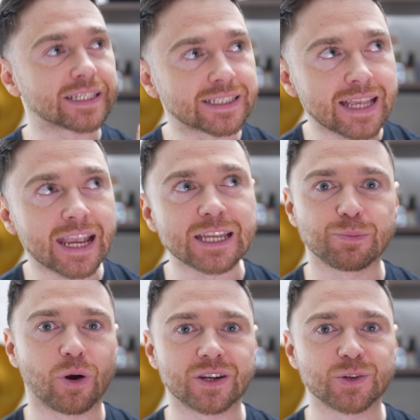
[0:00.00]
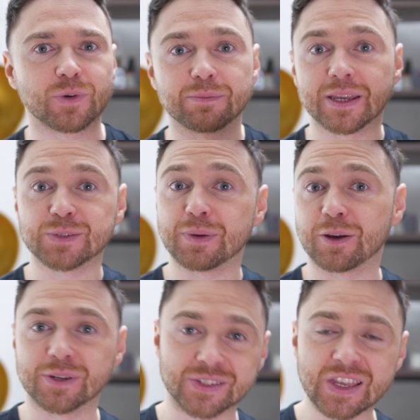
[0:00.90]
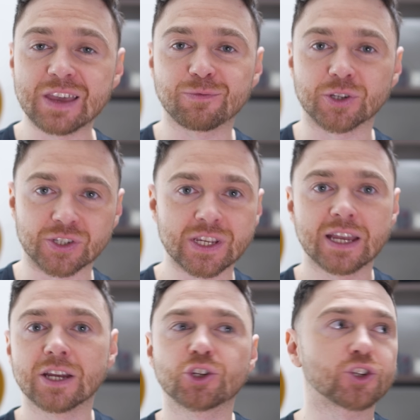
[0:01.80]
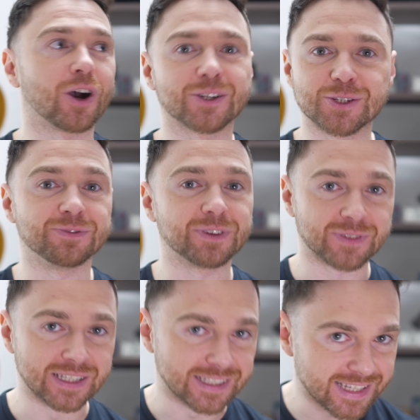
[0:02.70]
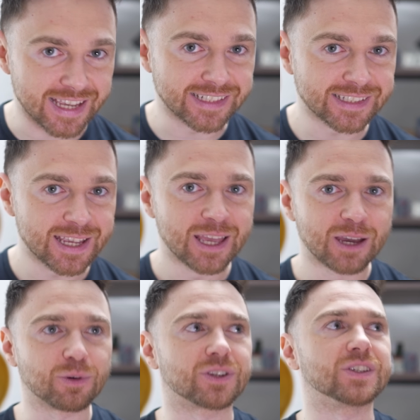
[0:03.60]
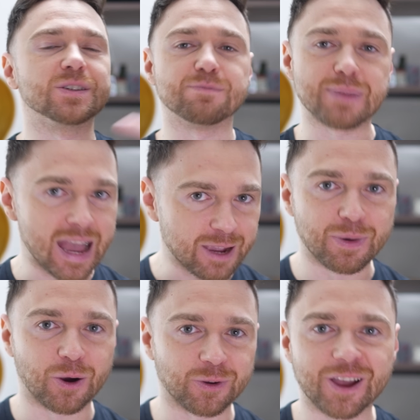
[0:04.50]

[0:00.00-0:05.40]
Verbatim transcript: second part to what makes Bitcoin safe, which is SHA-256, which is the backbone